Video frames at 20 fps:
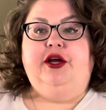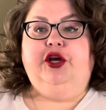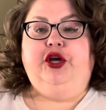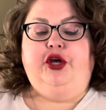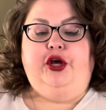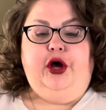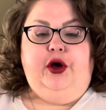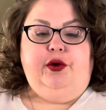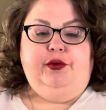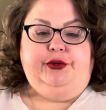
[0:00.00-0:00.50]

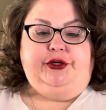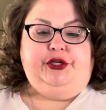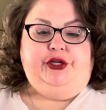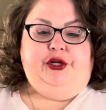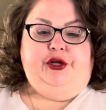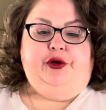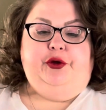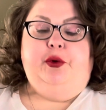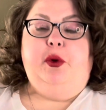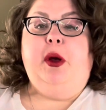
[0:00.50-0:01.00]

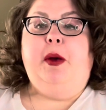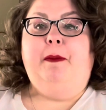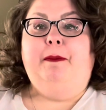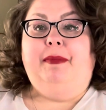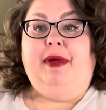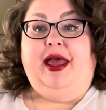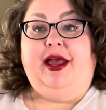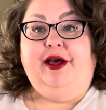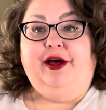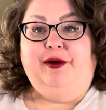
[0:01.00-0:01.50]
go-to
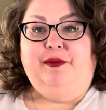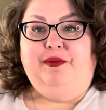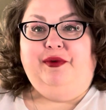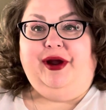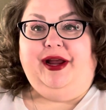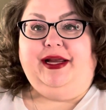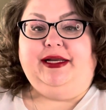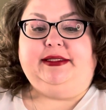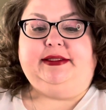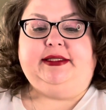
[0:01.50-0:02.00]
makeup
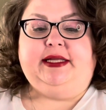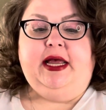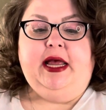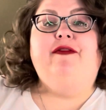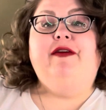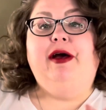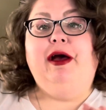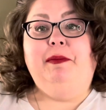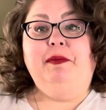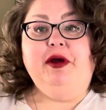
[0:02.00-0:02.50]
brands. If
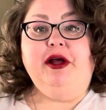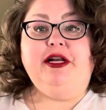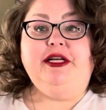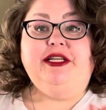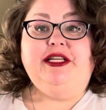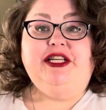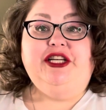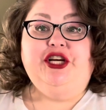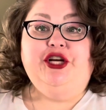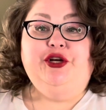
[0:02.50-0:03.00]
I'm going to
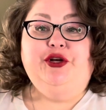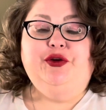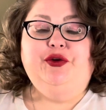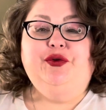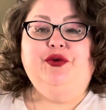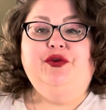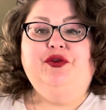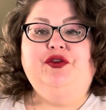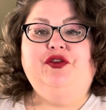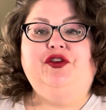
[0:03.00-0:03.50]

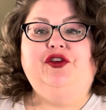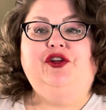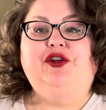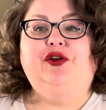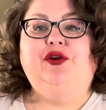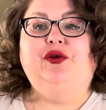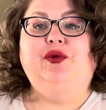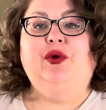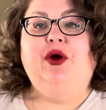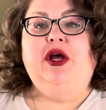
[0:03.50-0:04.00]
choose
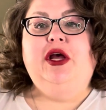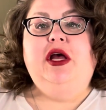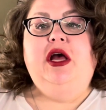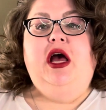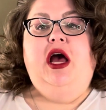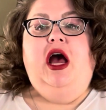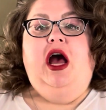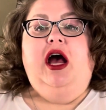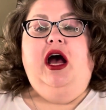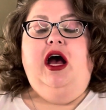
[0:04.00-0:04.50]
to,
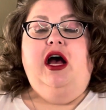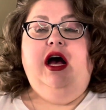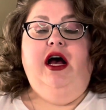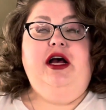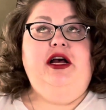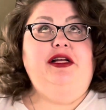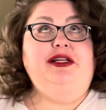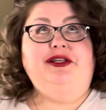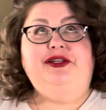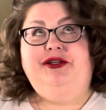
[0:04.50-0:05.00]

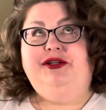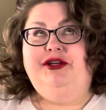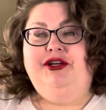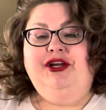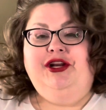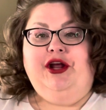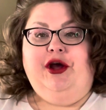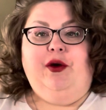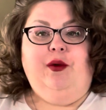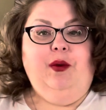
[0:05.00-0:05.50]
you
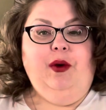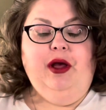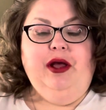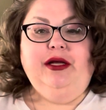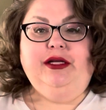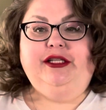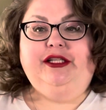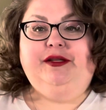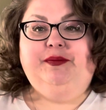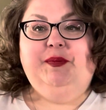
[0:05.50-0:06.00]
know,
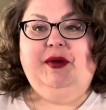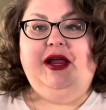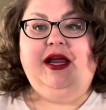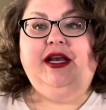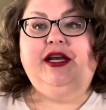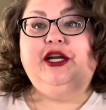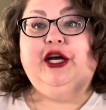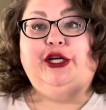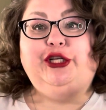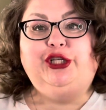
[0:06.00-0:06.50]

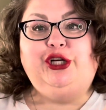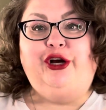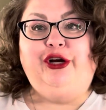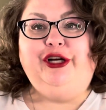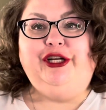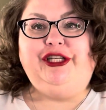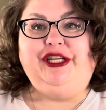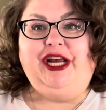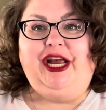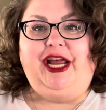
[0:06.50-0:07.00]
spend a chunk
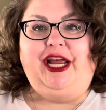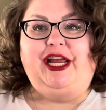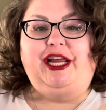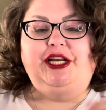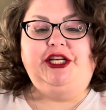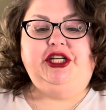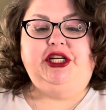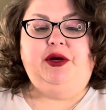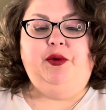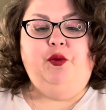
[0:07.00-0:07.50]
of
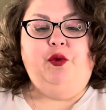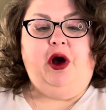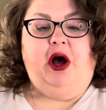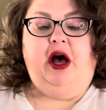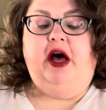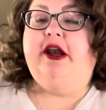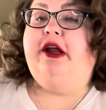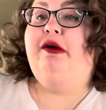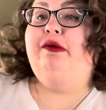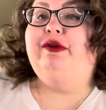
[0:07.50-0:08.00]
change,
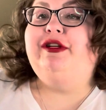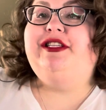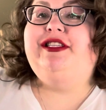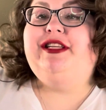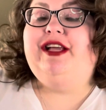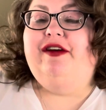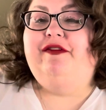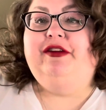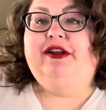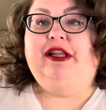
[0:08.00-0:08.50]
Huda would
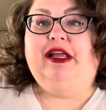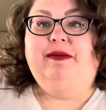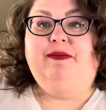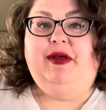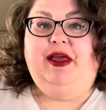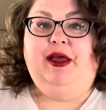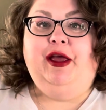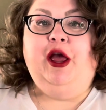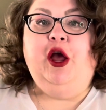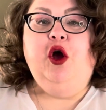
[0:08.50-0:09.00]
definitely
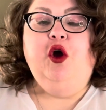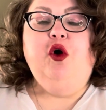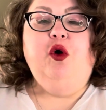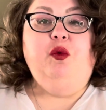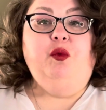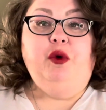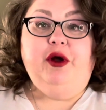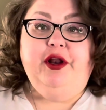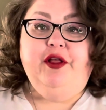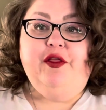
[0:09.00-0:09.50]
be
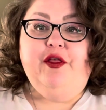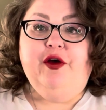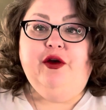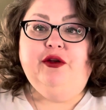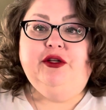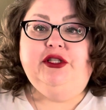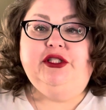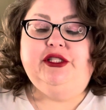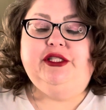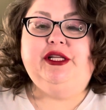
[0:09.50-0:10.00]
one of
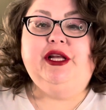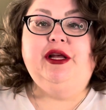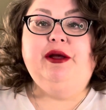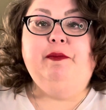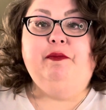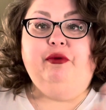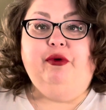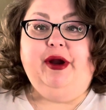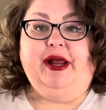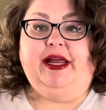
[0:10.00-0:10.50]
those
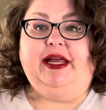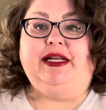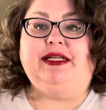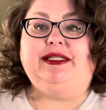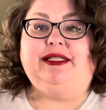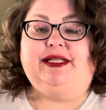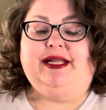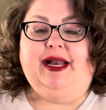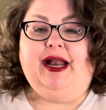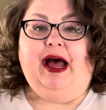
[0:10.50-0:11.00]

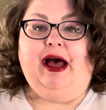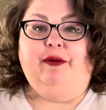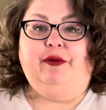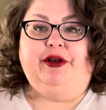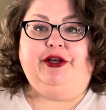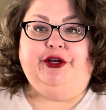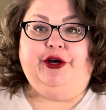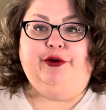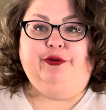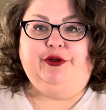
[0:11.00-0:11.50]
brands that I
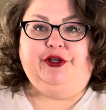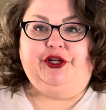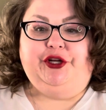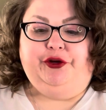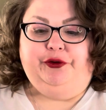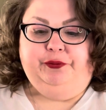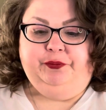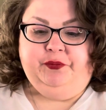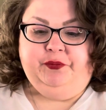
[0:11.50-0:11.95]
would go to.